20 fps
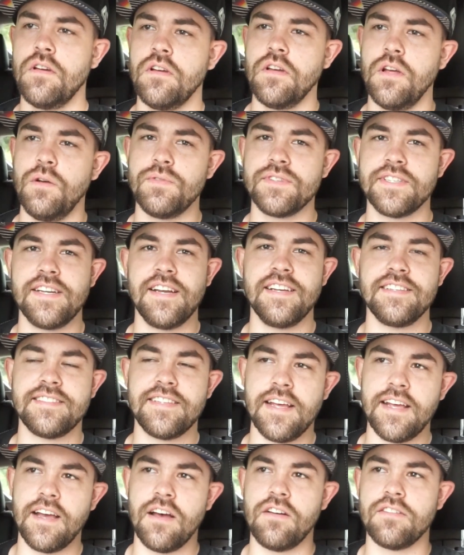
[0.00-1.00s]
It was a nice
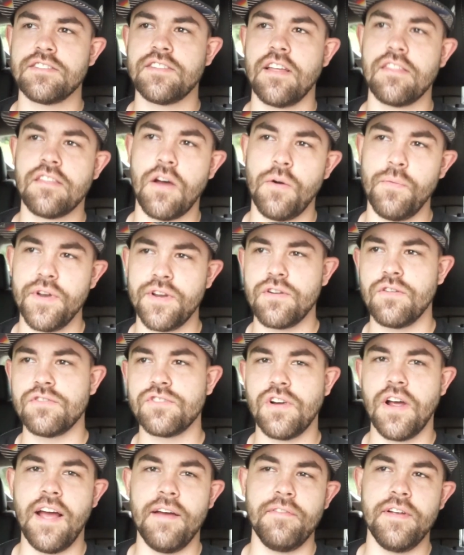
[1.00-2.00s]
day out, so I thought we'd go
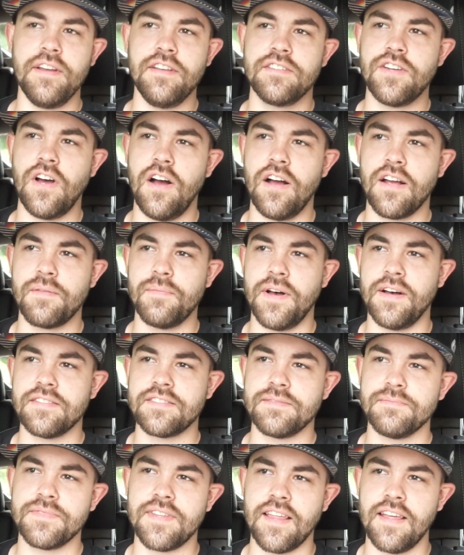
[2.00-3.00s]
driving, talk about
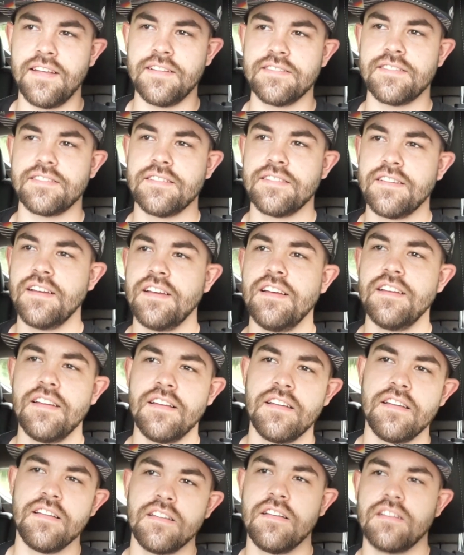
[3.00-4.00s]
some things
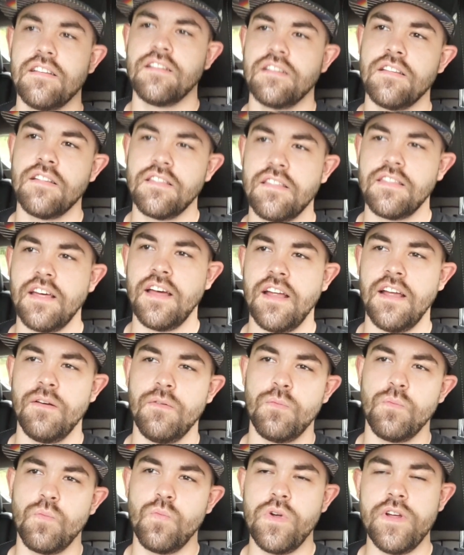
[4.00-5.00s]
that
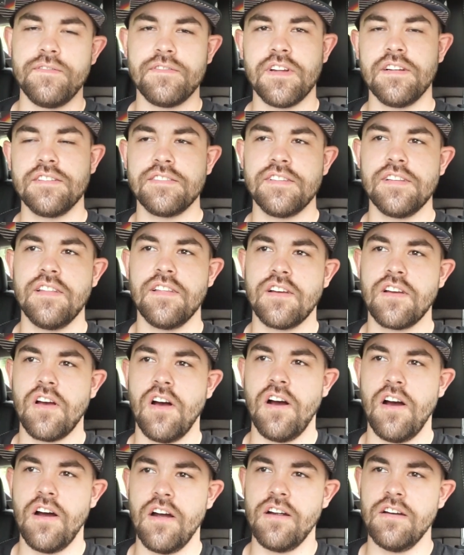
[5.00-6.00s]
we've done to the
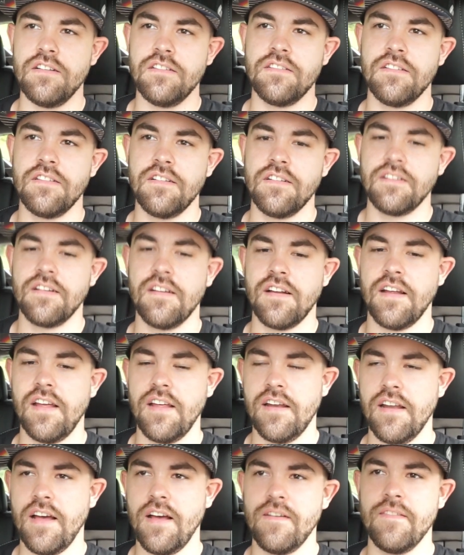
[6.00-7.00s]
car
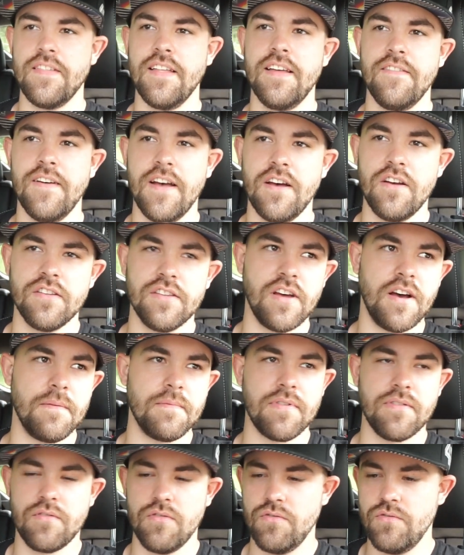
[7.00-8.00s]
and how they've held
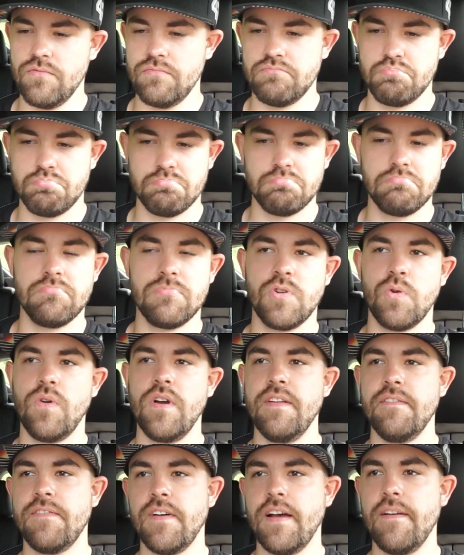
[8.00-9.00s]
up through
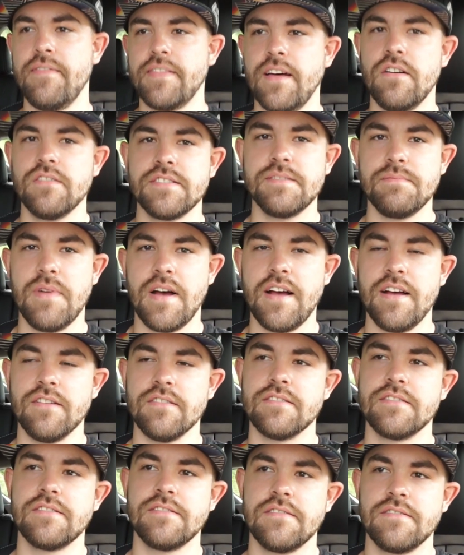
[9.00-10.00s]
25,000
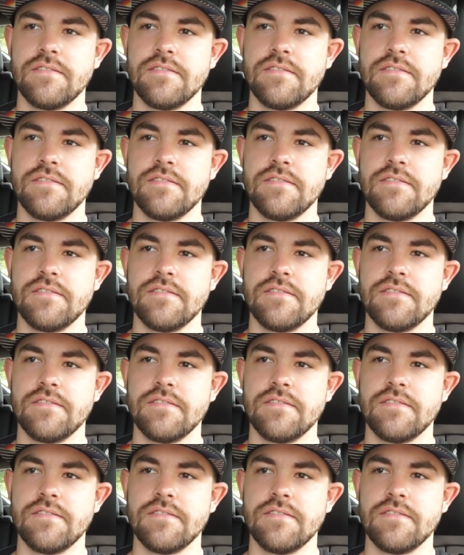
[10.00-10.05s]
miles.